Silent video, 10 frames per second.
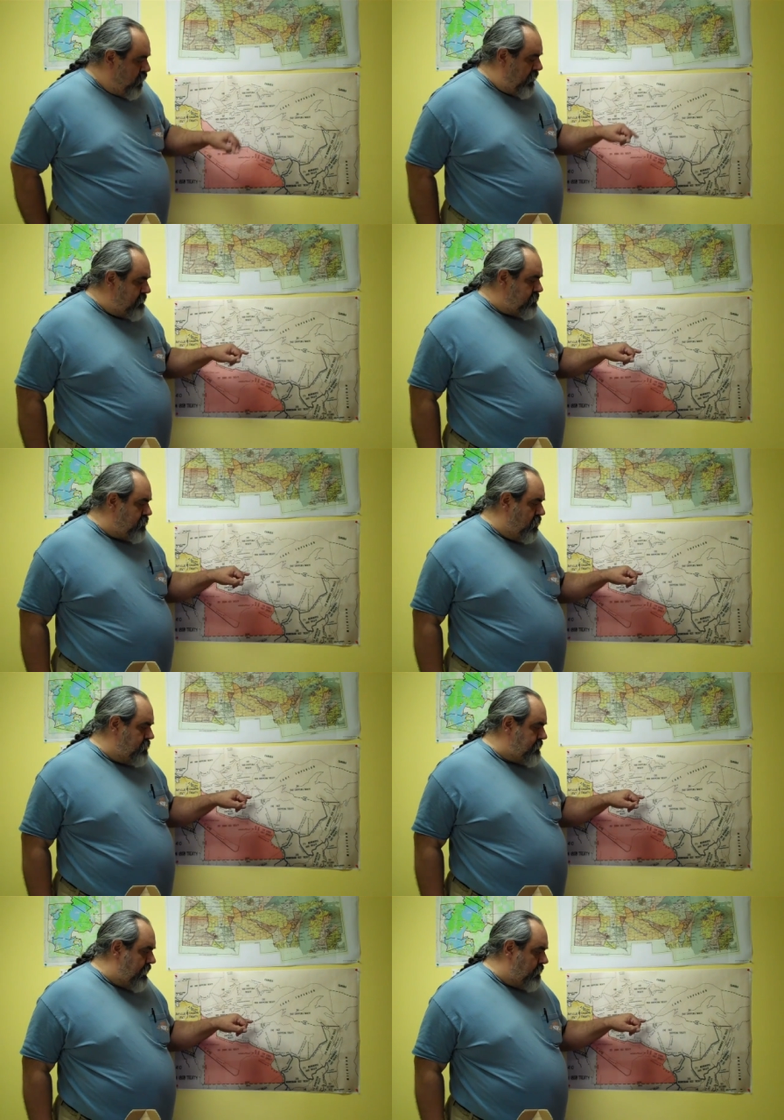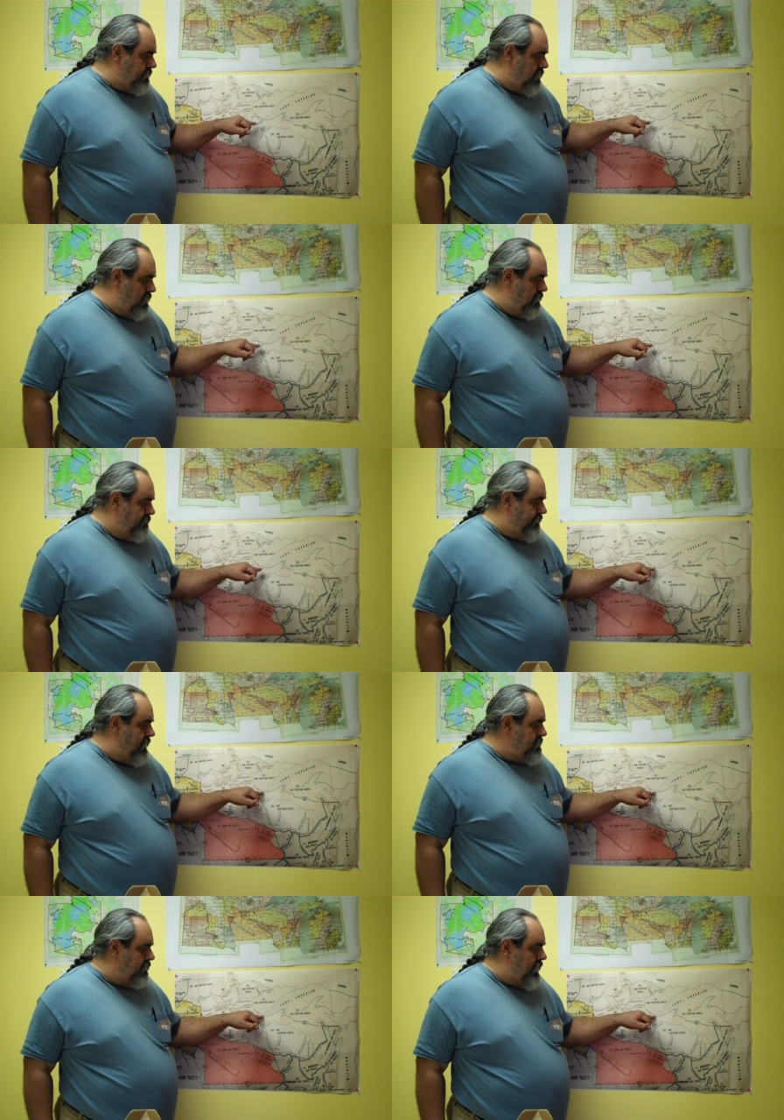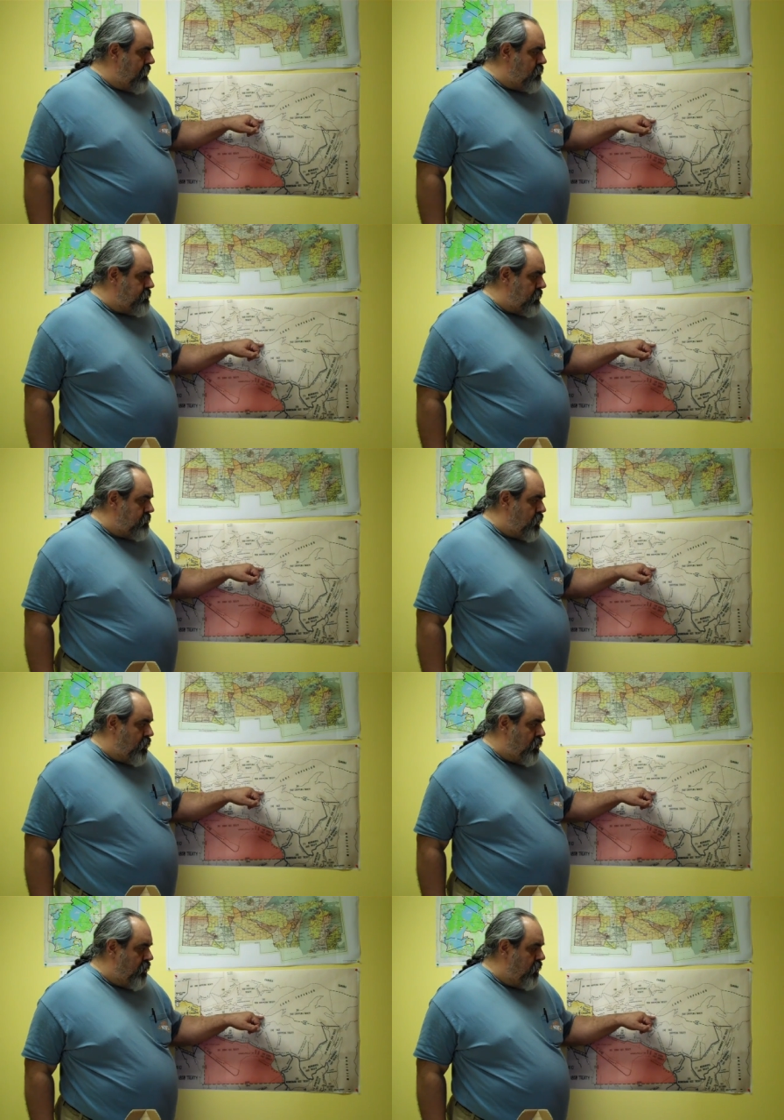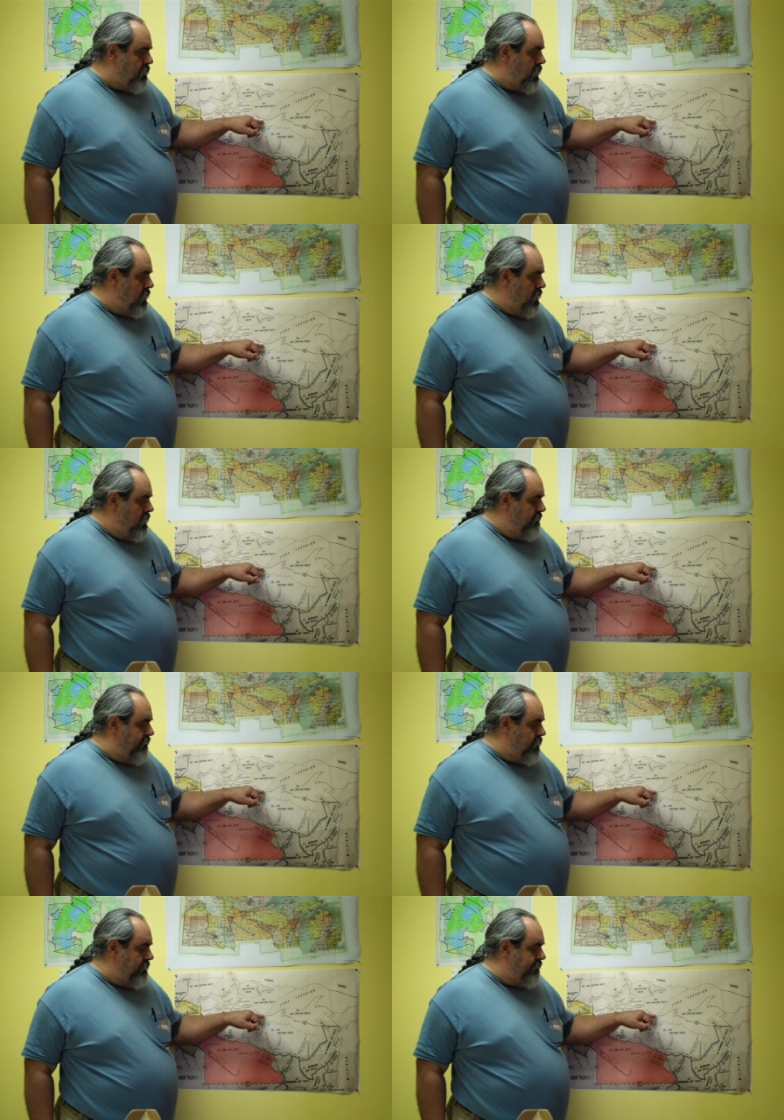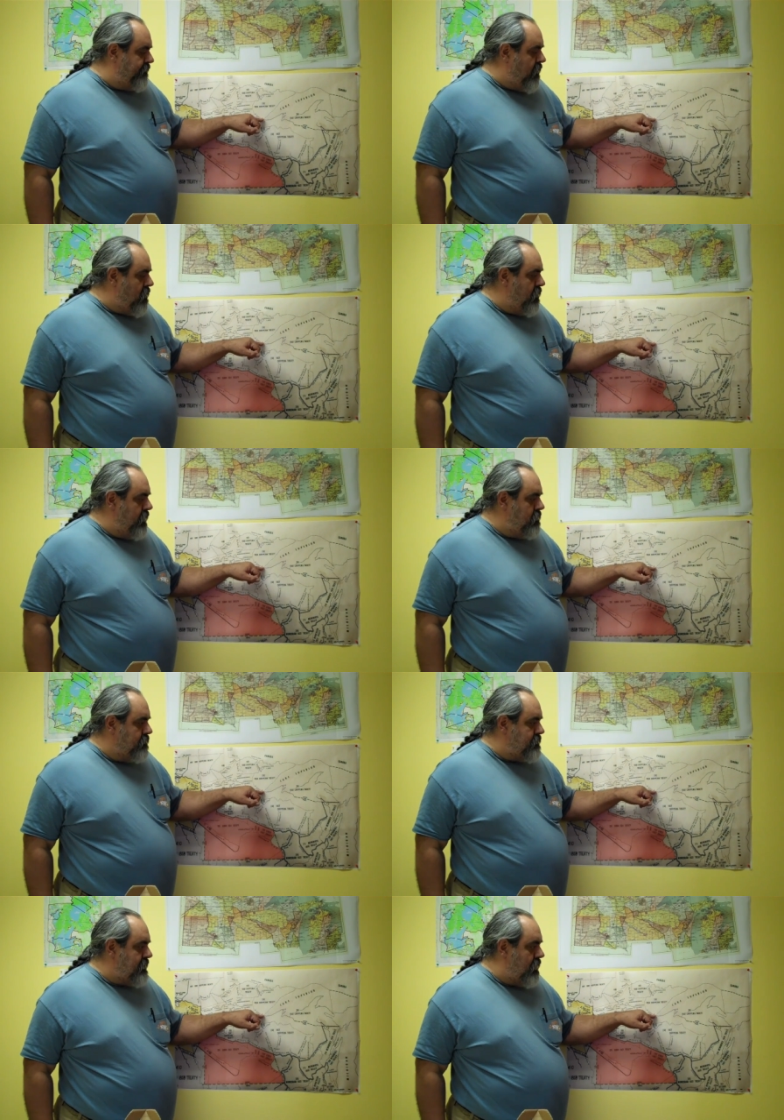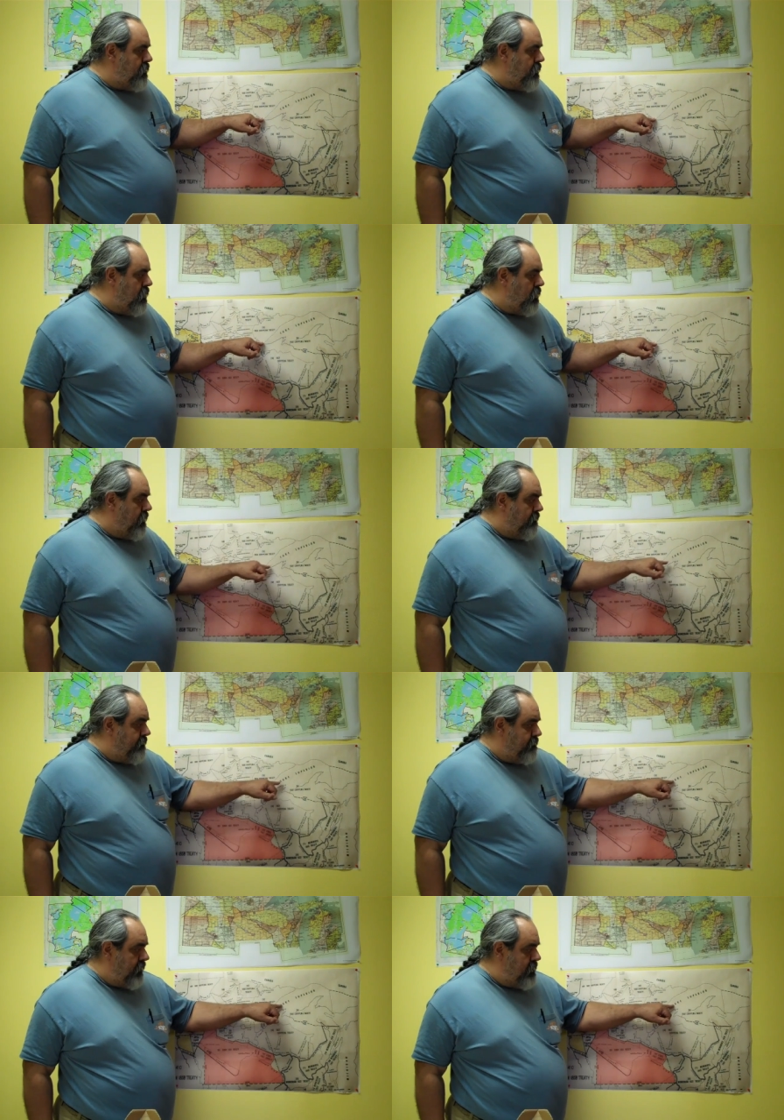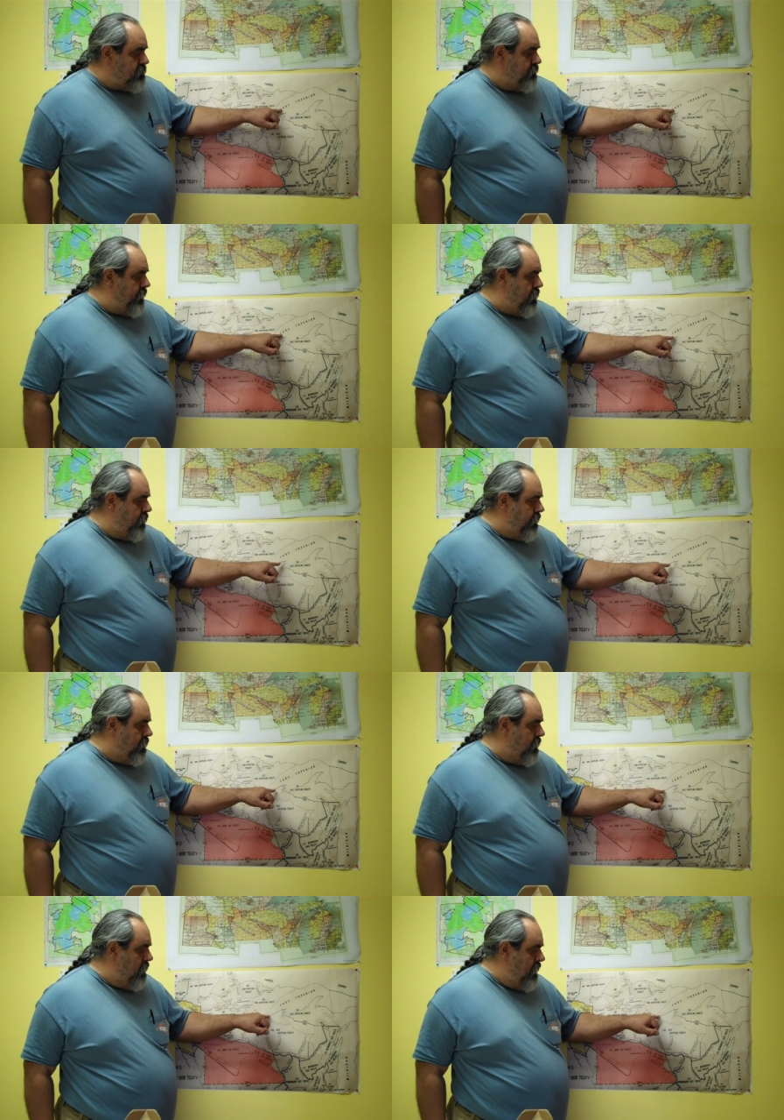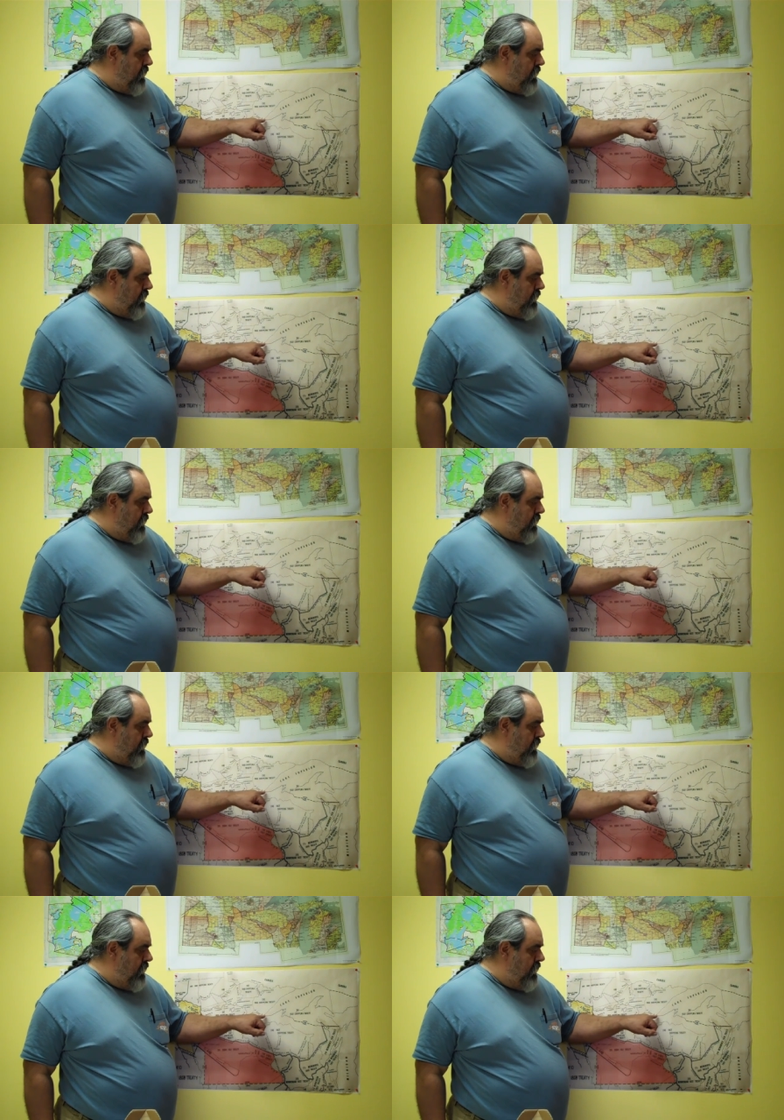Well, as it turns out, Fond du Lac was a term for the far end of South or of Lake Superior